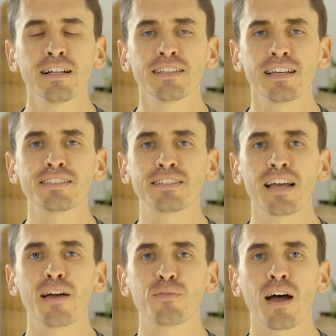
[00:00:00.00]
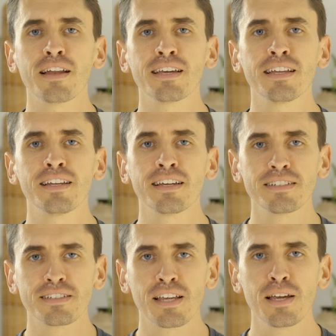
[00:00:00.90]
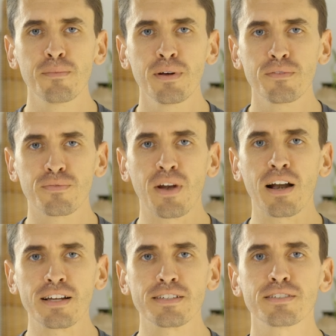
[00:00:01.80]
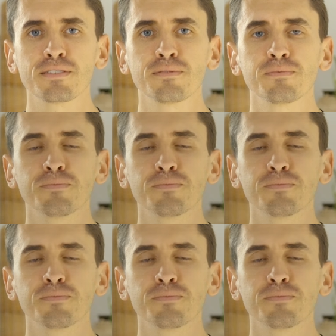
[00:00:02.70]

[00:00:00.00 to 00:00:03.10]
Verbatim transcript: Let's dive right in. Tim Ferriss.